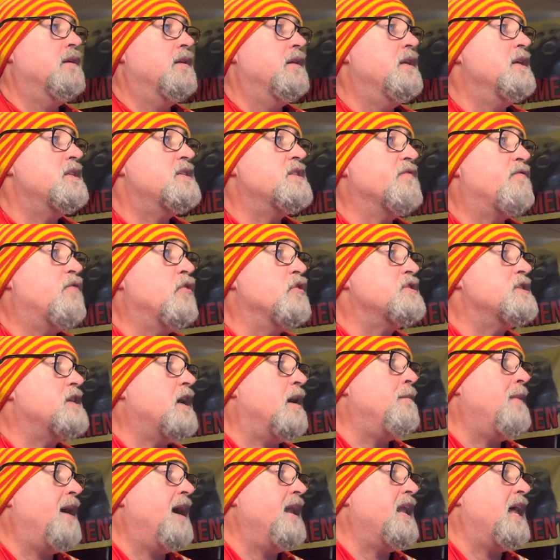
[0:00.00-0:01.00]
This is the first time
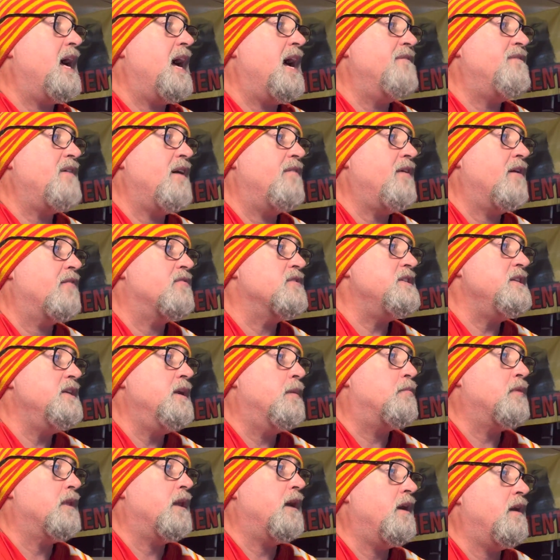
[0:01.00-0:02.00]
in my life I've ever seen a
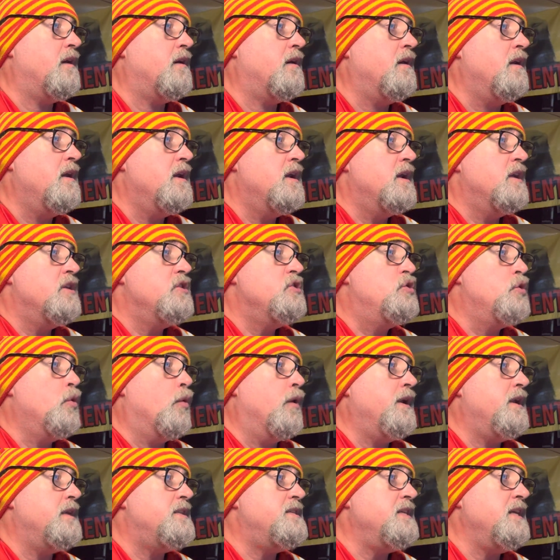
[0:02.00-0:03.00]
player
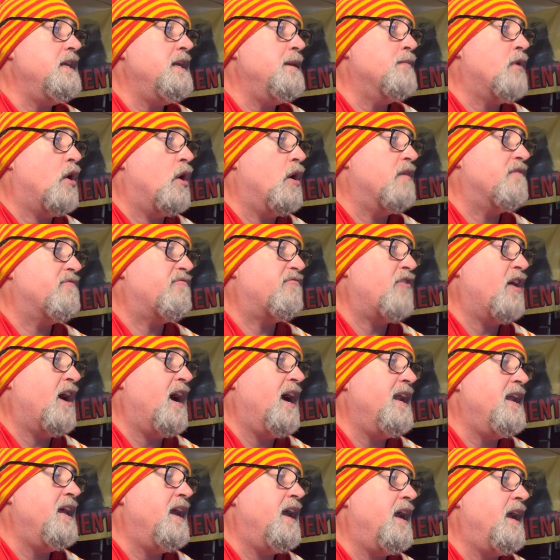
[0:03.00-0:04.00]
join a team on
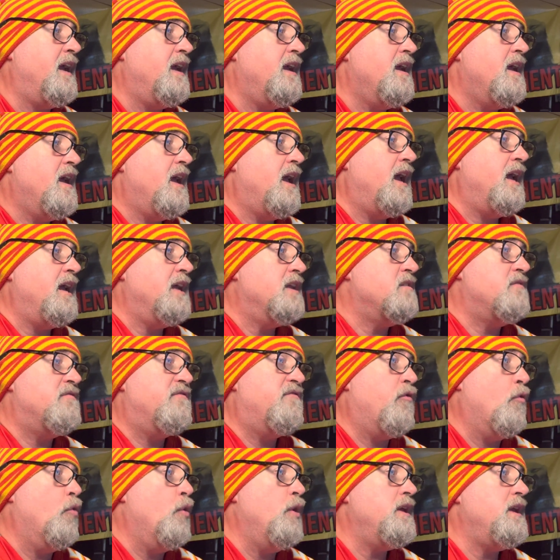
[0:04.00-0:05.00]
Friday, and
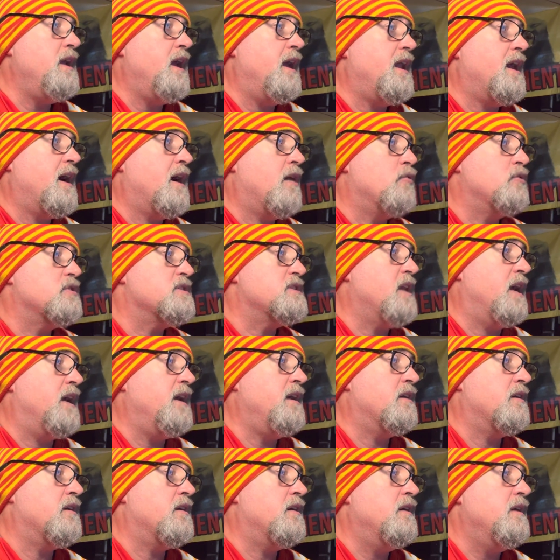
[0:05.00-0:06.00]
48 hours
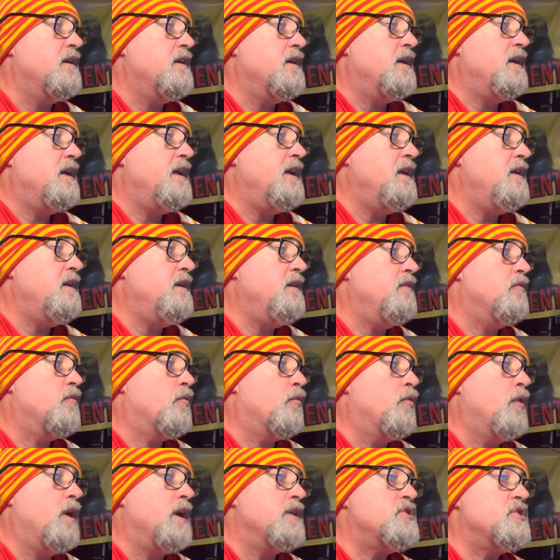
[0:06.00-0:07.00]
later, he
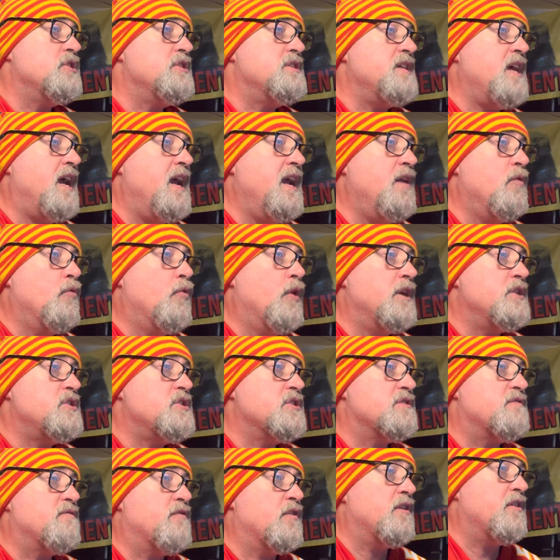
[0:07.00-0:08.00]
rushes 8
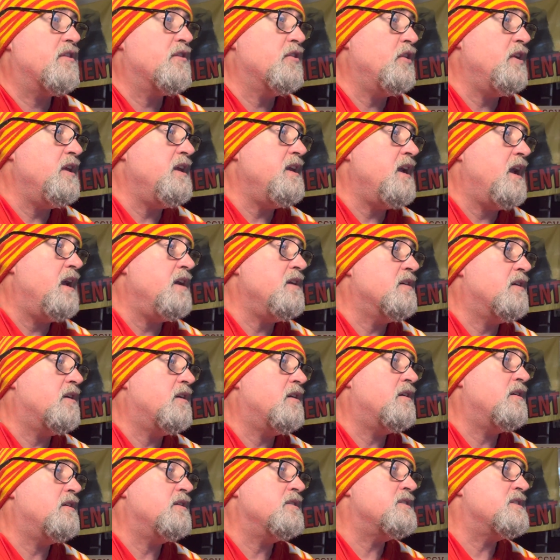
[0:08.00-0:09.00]
rushes for 38
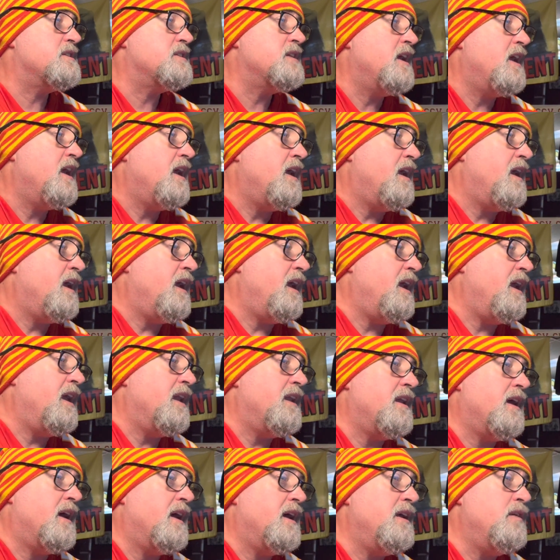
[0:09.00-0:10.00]
yards,
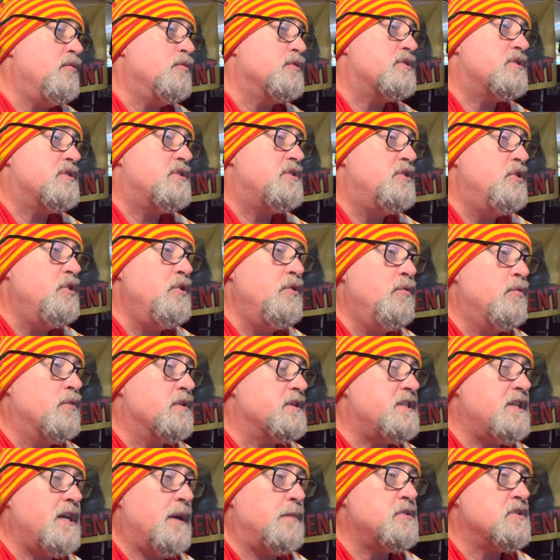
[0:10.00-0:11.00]
and he was 2
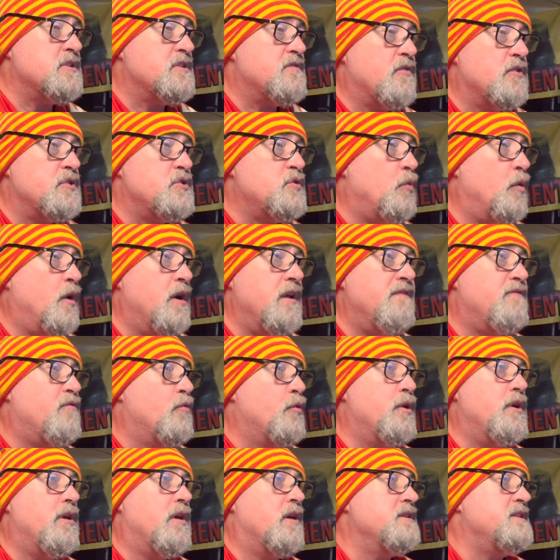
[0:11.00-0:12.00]
receptions for
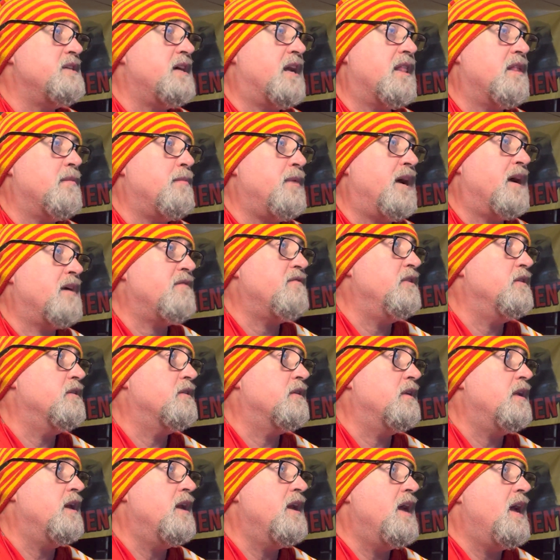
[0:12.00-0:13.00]
24 yards out of the
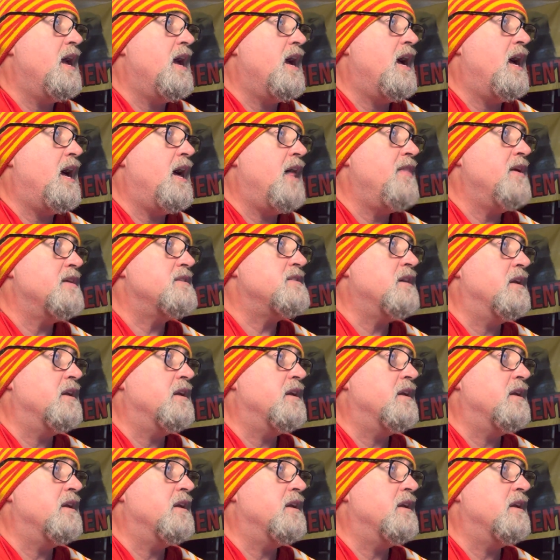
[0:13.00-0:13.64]
backfield. That's